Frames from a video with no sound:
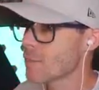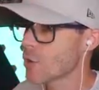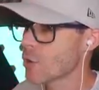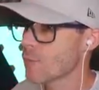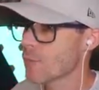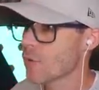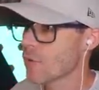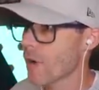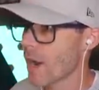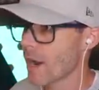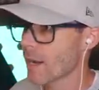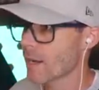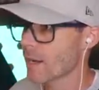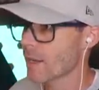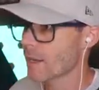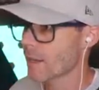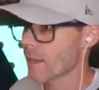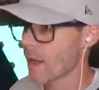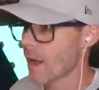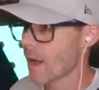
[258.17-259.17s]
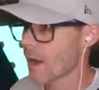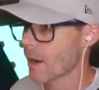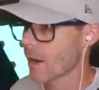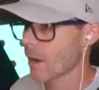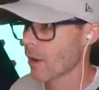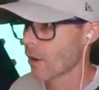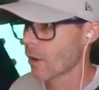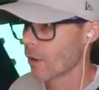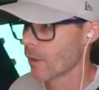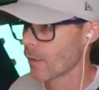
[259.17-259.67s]
Boomerang
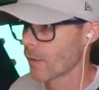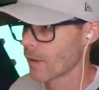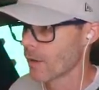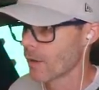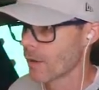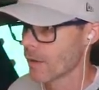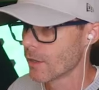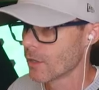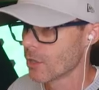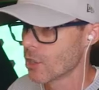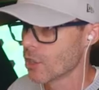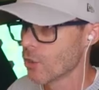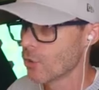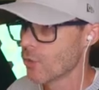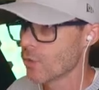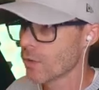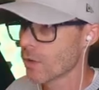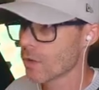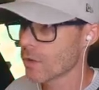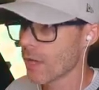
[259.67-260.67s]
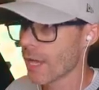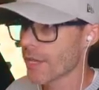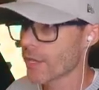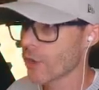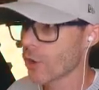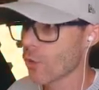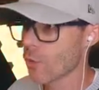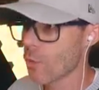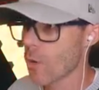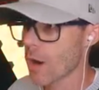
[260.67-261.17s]
Largo. You look like
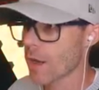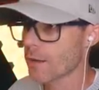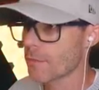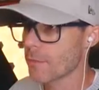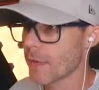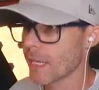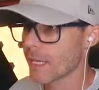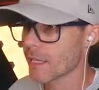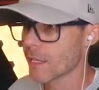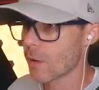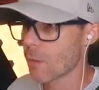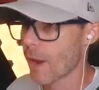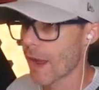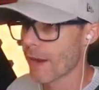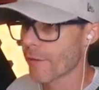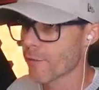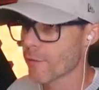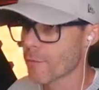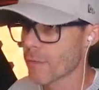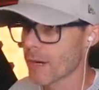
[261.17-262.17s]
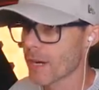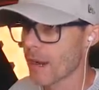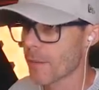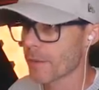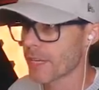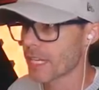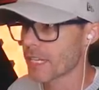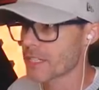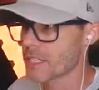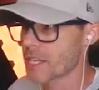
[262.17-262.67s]
you're one meal away from becoming a